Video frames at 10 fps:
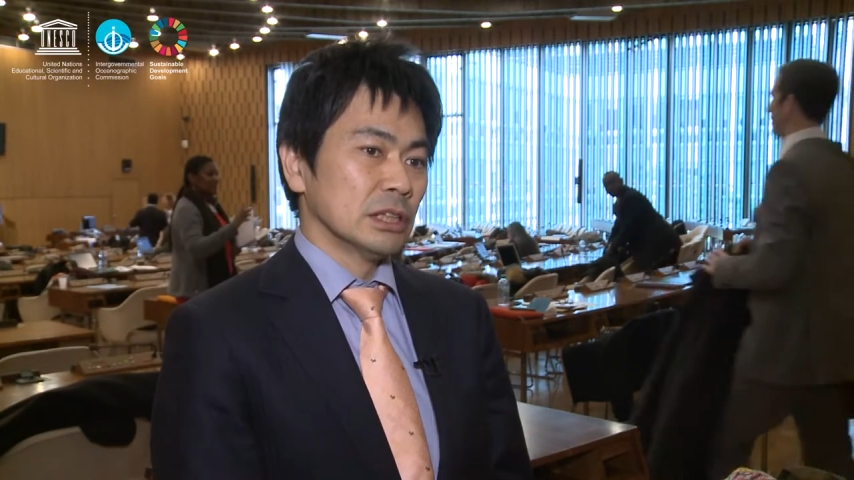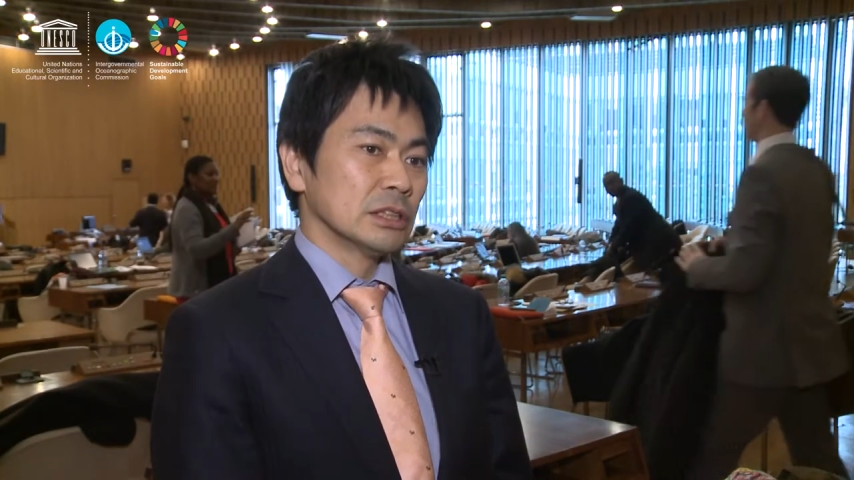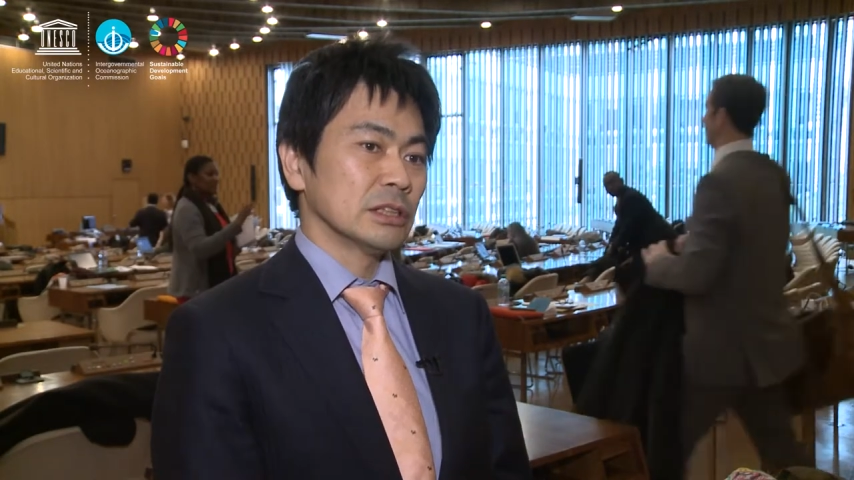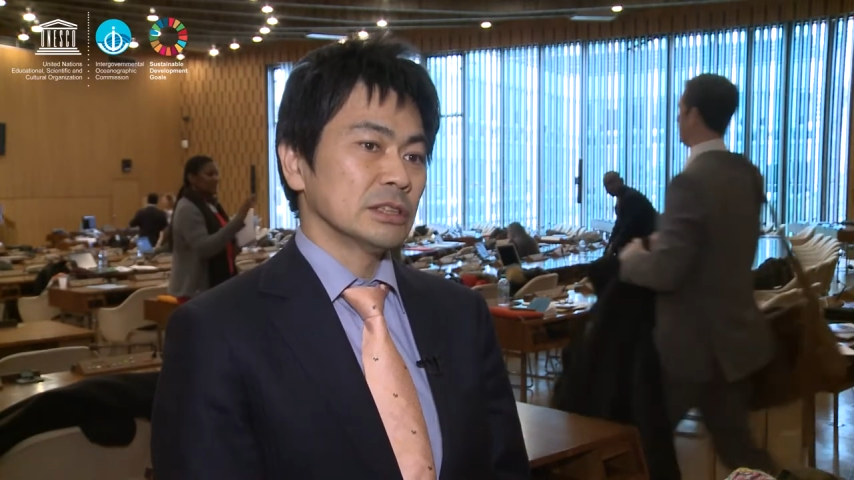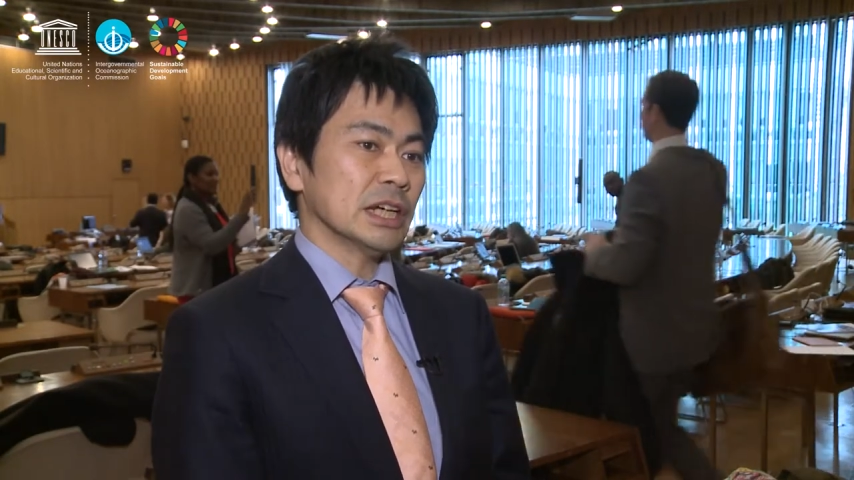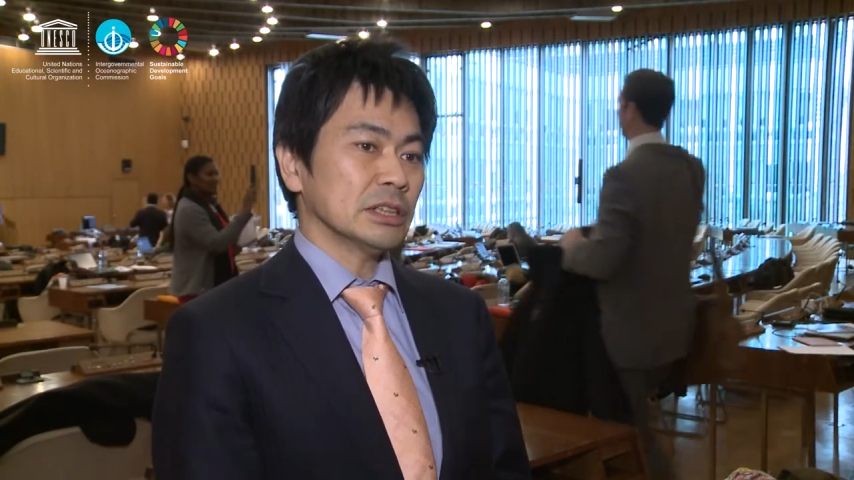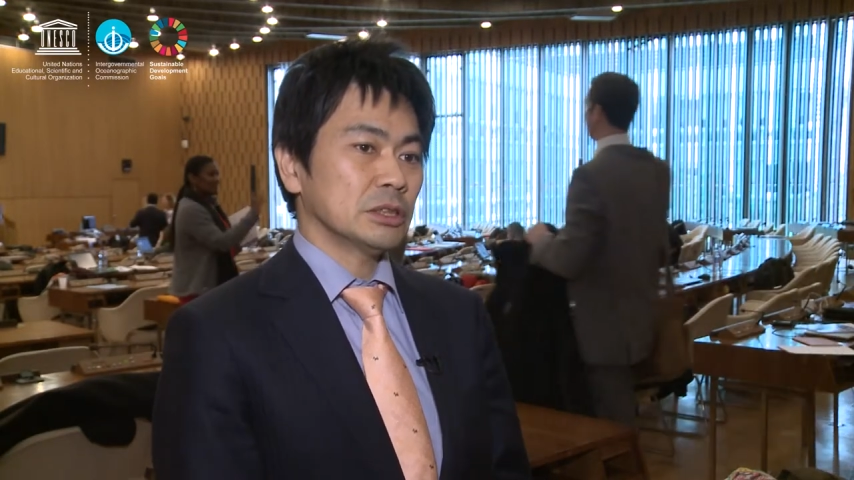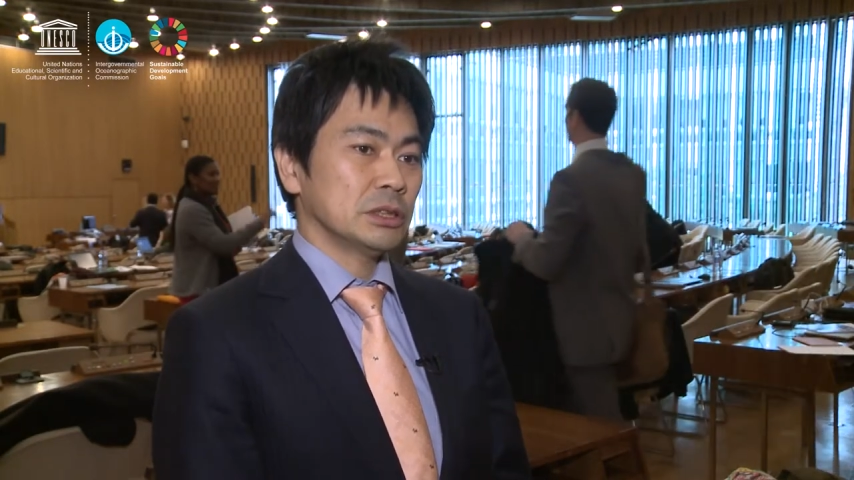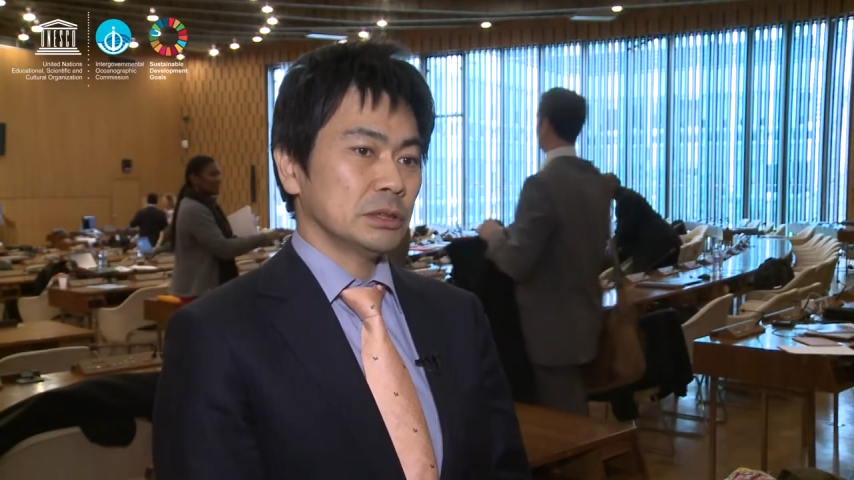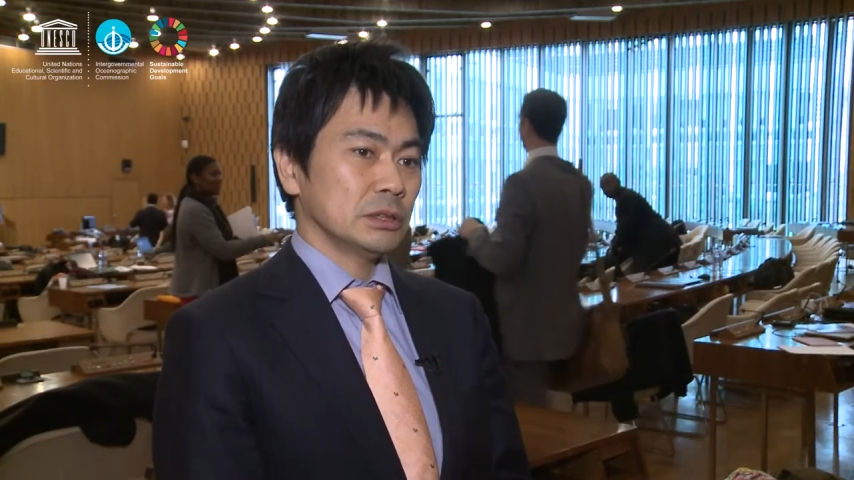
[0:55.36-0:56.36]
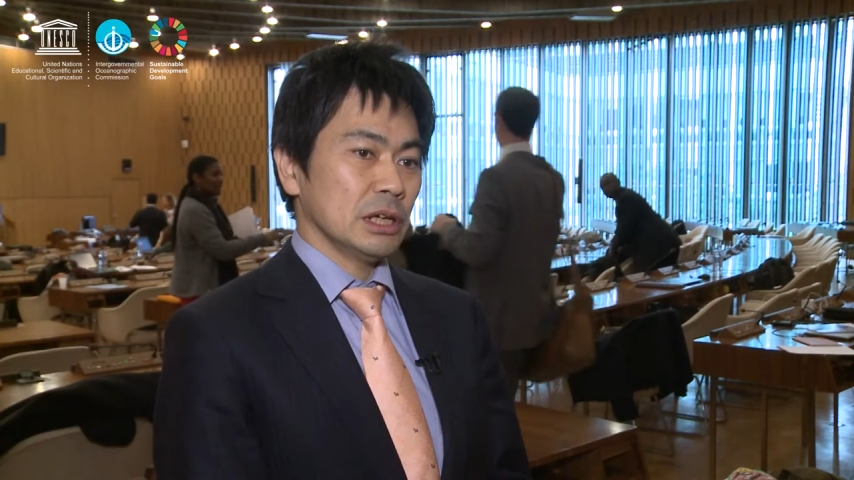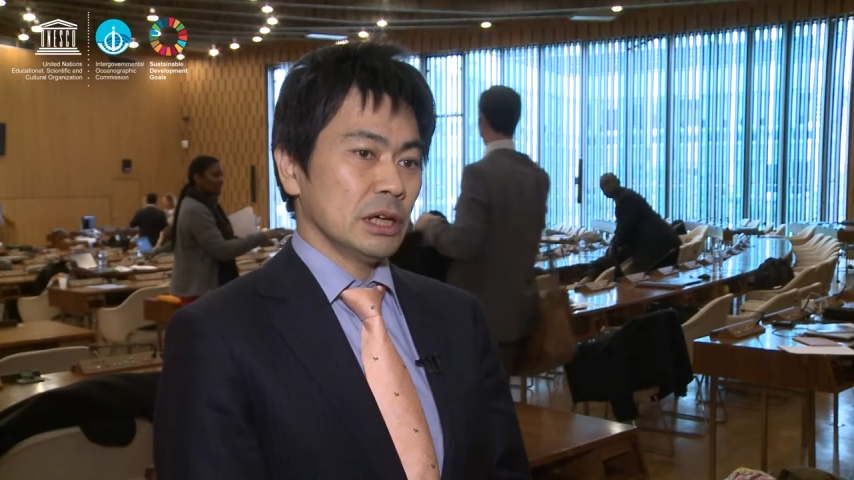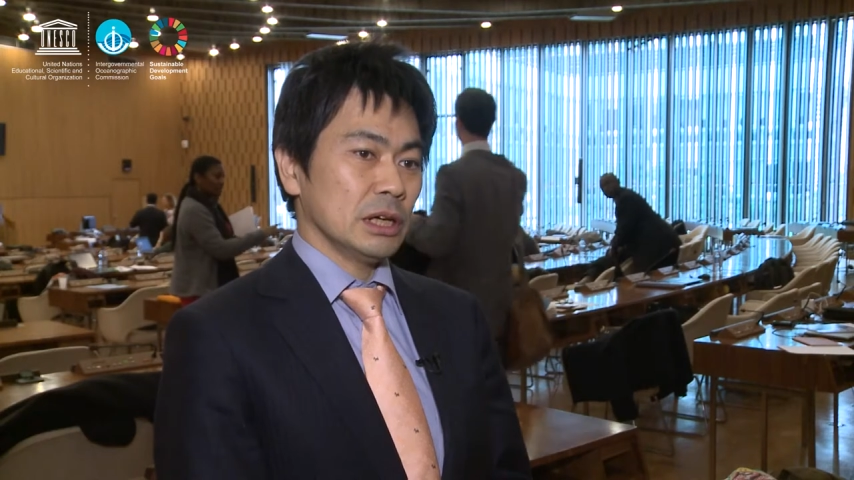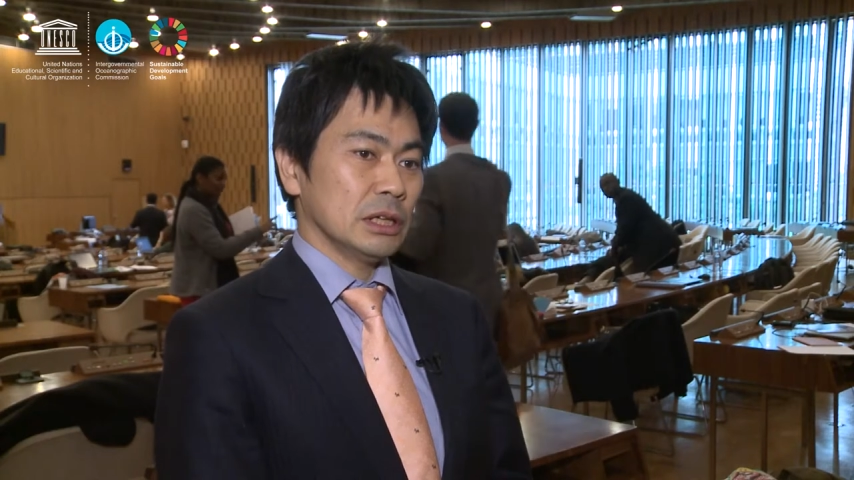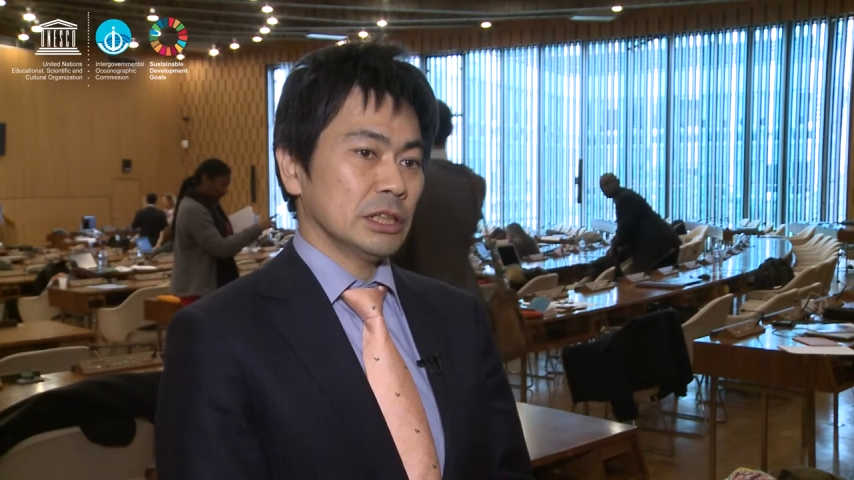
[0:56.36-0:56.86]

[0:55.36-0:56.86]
That